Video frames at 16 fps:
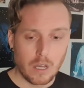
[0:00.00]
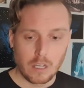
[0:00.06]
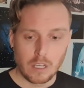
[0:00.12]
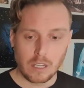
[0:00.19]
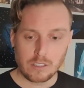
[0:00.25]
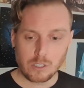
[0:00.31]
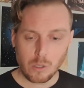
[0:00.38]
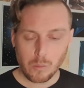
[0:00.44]

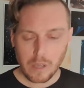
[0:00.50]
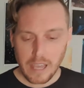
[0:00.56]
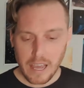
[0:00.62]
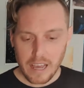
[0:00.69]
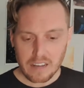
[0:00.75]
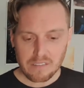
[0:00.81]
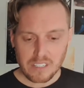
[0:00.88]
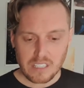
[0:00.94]
And so we
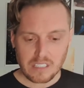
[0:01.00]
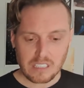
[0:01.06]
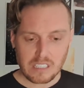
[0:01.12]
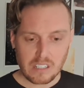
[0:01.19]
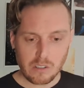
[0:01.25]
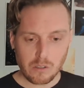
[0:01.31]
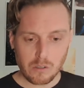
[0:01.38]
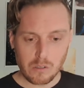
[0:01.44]
have this
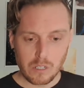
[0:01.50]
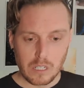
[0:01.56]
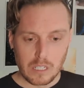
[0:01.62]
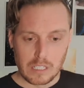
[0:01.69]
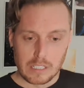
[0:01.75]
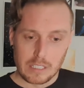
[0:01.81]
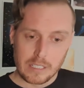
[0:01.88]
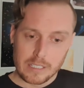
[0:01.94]
little
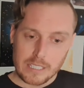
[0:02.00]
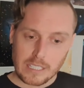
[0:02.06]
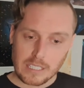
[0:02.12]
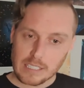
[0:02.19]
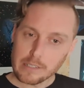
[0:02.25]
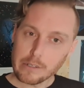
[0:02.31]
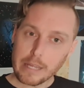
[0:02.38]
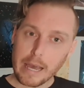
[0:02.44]

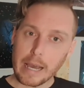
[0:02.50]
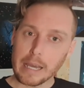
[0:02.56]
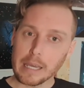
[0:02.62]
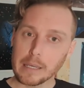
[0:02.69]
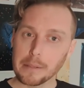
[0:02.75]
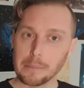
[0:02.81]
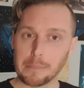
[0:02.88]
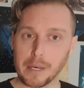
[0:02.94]
guy,
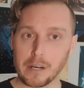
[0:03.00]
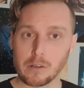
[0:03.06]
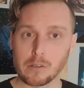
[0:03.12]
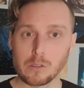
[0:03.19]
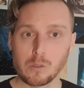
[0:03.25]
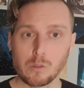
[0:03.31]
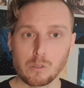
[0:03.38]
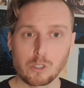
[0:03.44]
Bell,
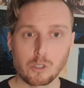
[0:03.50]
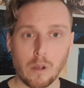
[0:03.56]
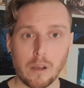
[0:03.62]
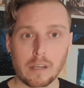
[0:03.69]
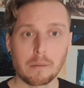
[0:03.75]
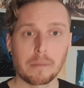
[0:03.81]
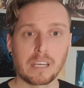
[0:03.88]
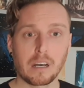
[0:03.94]
who's trying
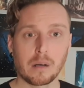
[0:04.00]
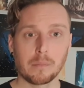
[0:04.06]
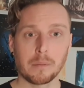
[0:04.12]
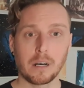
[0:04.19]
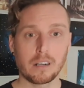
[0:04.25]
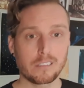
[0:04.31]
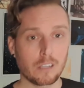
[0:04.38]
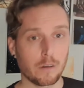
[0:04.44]
to become
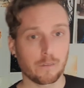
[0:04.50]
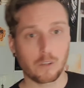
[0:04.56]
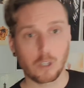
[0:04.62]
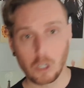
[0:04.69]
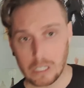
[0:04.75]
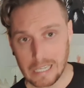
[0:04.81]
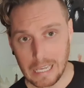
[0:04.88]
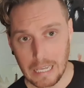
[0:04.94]
a tough
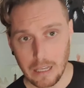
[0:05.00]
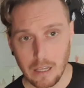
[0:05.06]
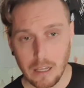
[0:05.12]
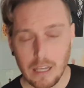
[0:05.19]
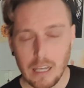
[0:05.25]
cookie.